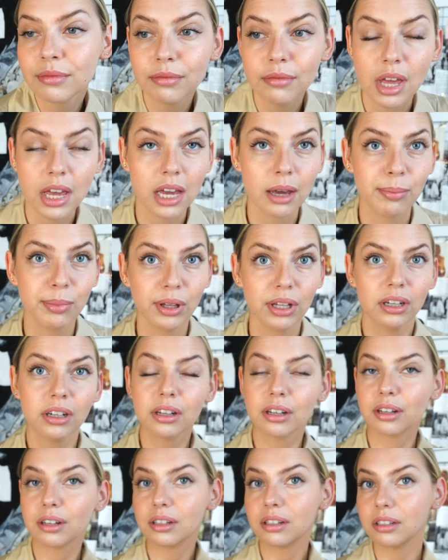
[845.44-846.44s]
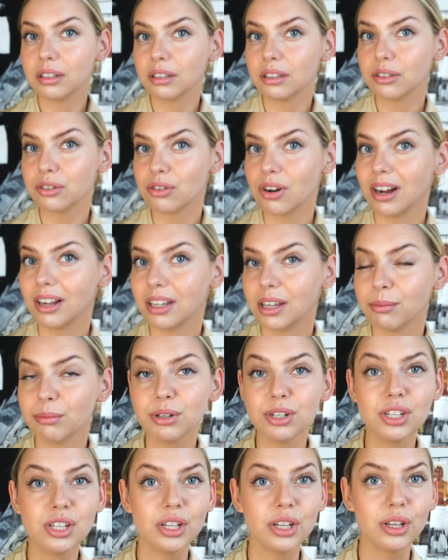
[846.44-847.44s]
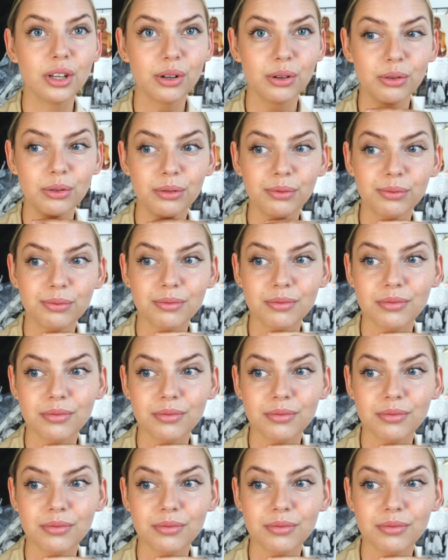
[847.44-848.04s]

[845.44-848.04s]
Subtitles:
makeup look. Trial number two.